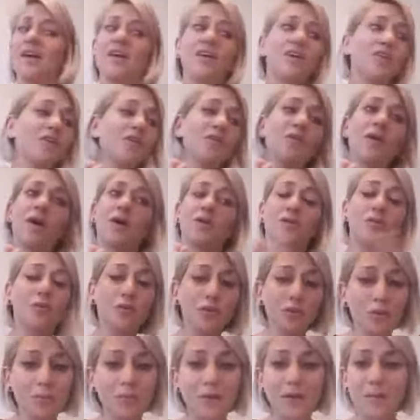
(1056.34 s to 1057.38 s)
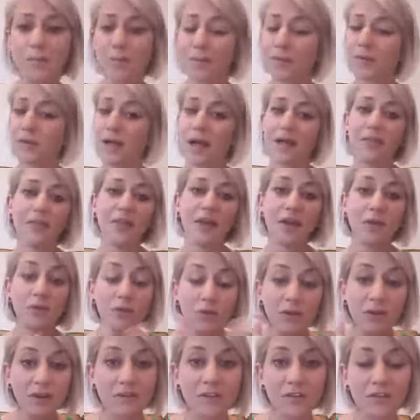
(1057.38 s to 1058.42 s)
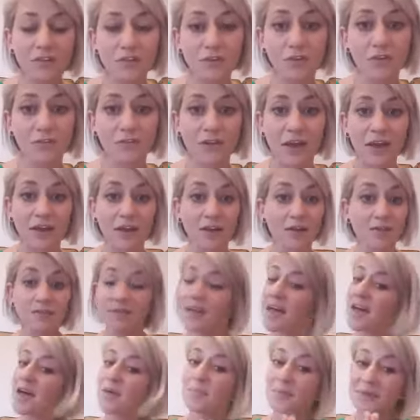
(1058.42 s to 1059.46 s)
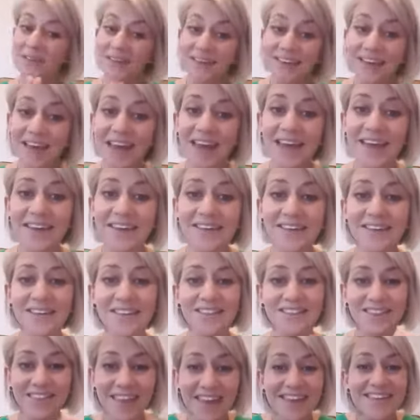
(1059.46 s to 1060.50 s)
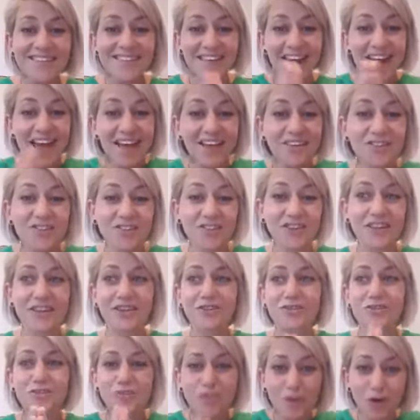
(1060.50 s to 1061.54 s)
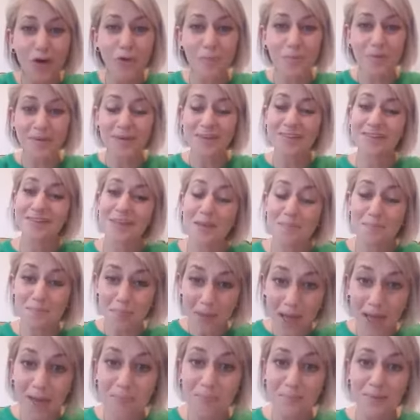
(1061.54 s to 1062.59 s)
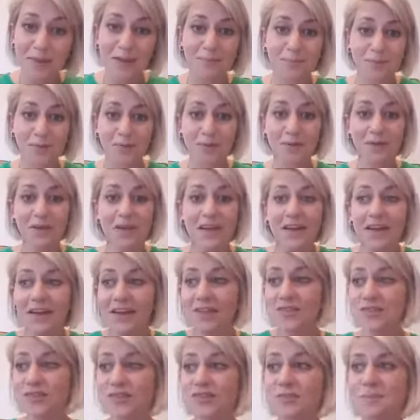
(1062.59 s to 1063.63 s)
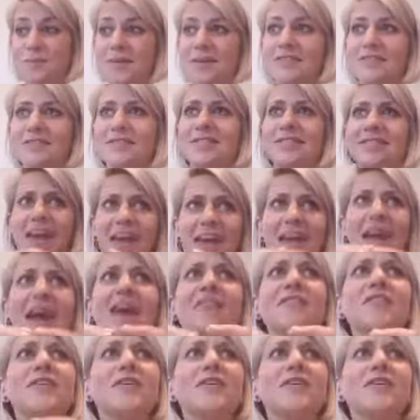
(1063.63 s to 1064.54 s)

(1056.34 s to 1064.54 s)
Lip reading: who are not your people and they're not living to your values. But again, that is actually not because they're bad people. It's just because they have a